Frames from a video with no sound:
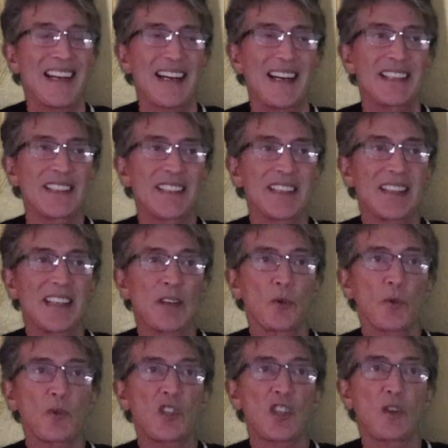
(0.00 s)
And they
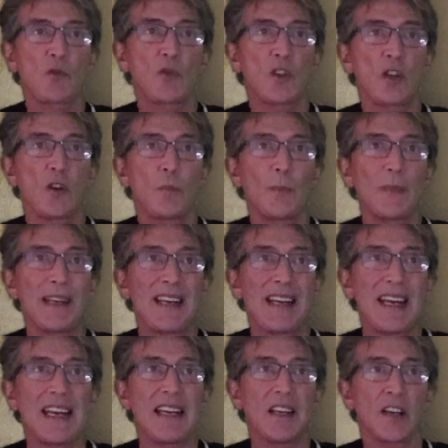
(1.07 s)
also come
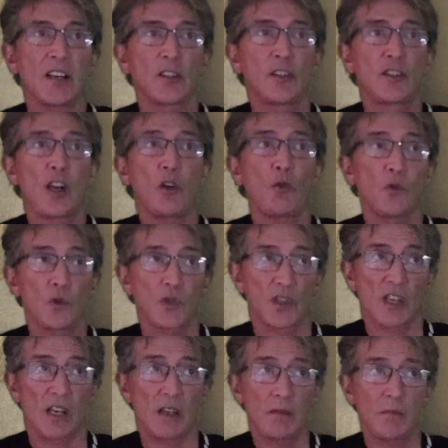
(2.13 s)
in a gold
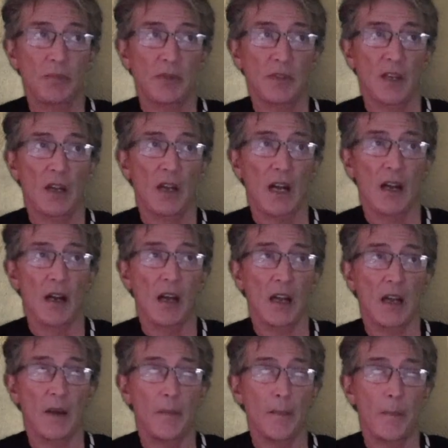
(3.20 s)
top
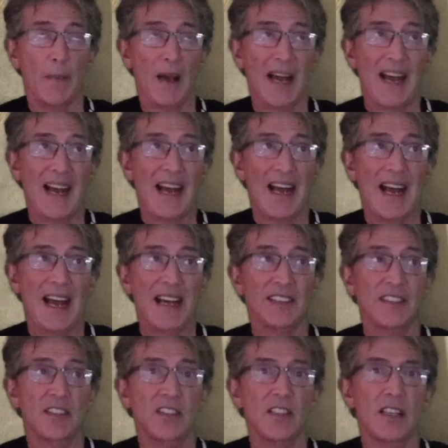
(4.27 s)
and
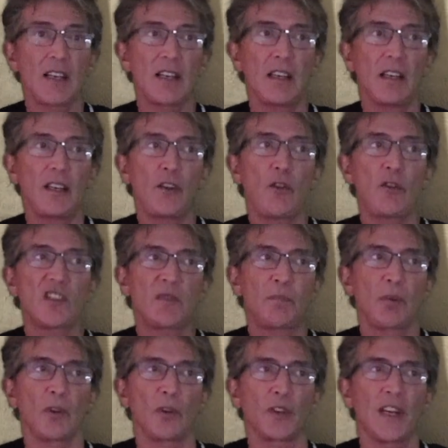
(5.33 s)
an
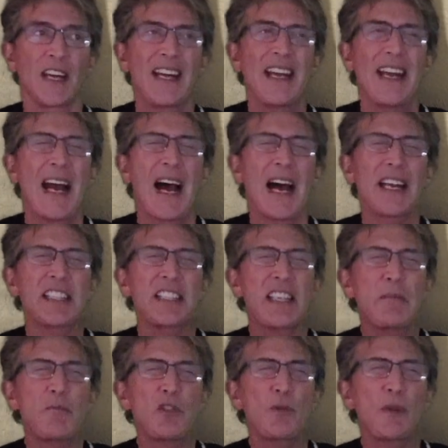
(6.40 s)
oxblood. And I
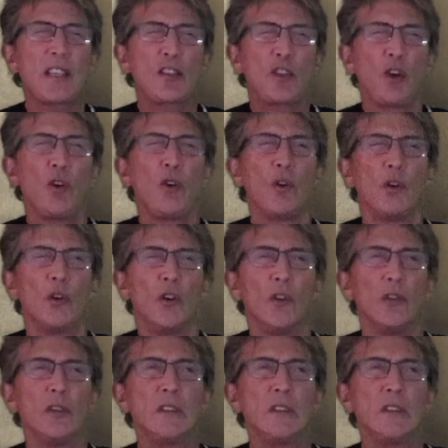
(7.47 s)
seem to recall,